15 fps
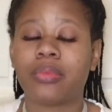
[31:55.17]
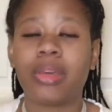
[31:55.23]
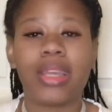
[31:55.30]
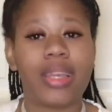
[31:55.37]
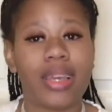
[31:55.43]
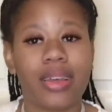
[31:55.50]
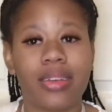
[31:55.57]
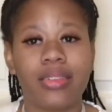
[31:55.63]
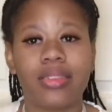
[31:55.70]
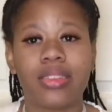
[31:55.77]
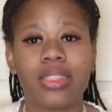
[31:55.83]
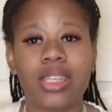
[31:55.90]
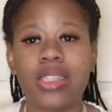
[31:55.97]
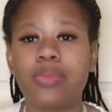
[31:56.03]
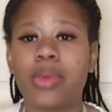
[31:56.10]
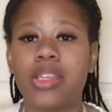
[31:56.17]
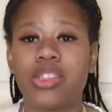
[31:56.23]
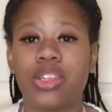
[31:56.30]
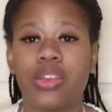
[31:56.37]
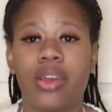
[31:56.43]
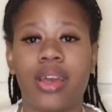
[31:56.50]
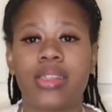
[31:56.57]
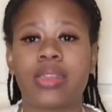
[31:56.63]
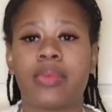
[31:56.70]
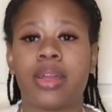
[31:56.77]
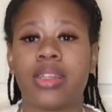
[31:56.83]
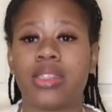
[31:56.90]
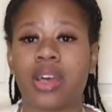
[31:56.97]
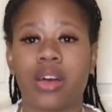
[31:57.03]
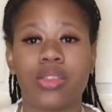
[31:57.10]
But yeah, just make sure you have
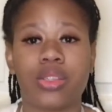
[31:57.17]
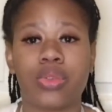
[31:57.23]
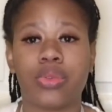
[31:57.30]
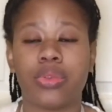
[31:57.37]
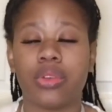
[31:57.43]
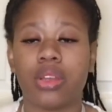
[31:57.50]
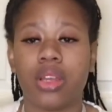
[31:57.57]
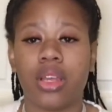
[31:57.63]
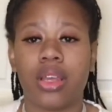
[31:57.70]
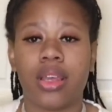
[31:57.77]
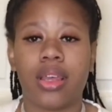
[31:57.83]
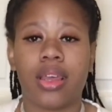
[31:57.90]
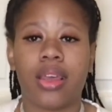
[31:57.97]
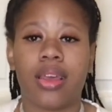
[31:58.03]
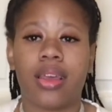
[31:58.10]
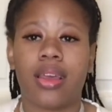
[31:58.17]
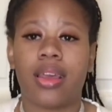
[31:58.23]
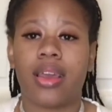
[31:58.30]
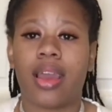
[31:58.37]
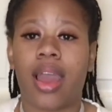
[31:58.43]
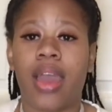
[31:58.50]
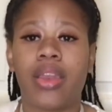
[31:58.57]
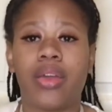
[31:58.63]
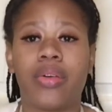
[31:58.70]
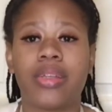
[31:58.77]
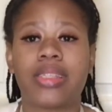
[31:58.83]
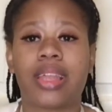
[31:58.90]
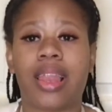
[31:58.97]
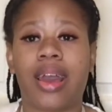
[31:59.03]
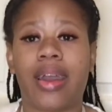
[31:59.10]
somebody to talk to. I know
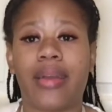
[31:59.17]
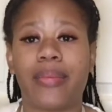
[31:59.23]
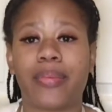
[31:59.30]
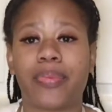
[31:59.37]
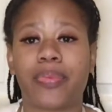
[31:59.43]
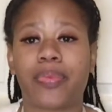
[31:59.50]
it's a lot.